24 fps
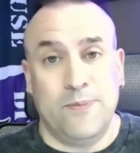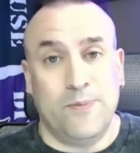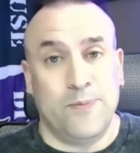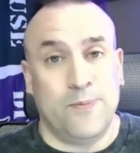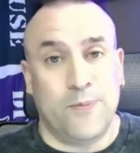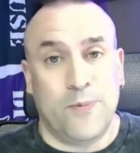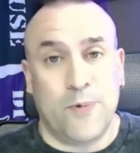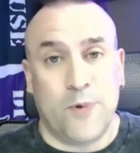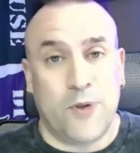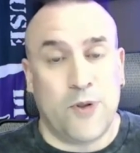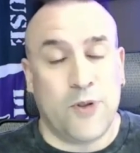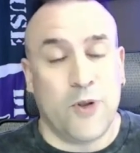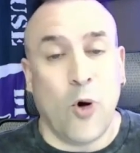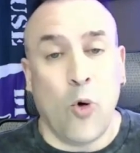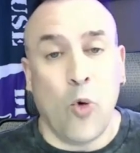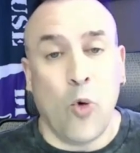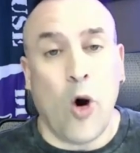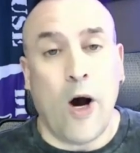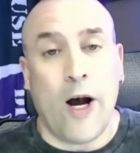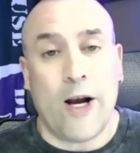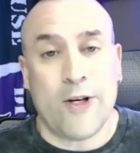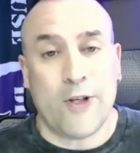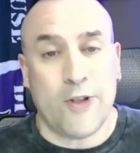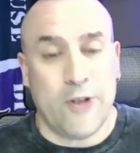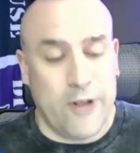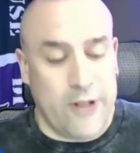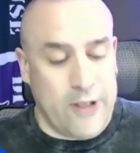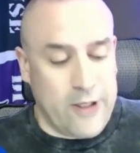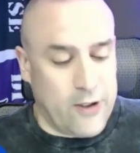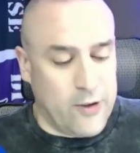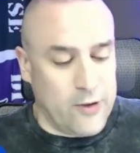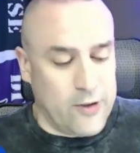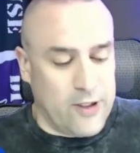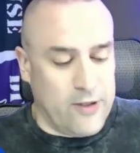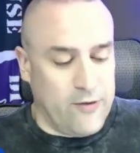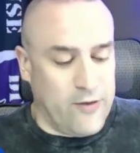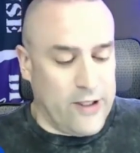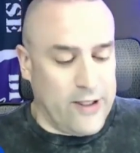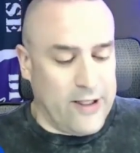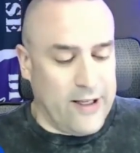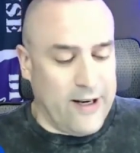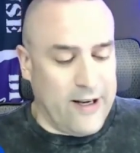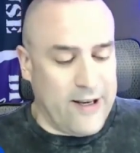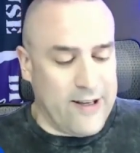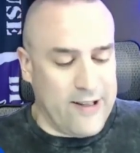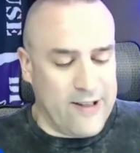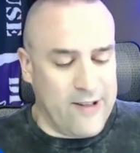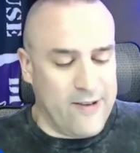So washed that he couldn't even get
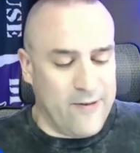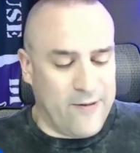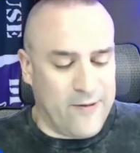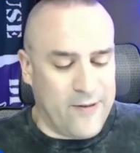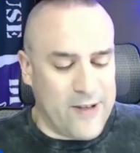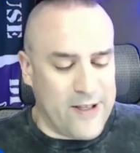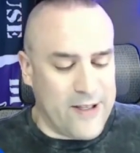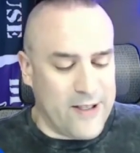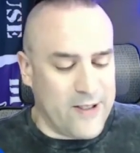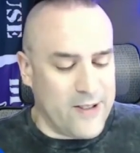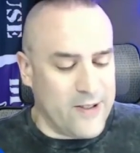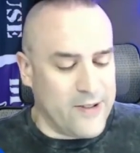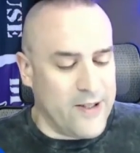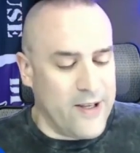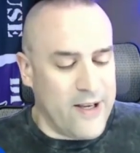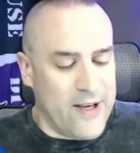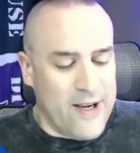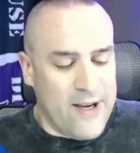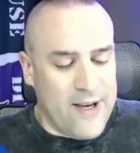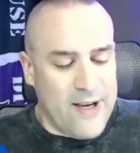on the field.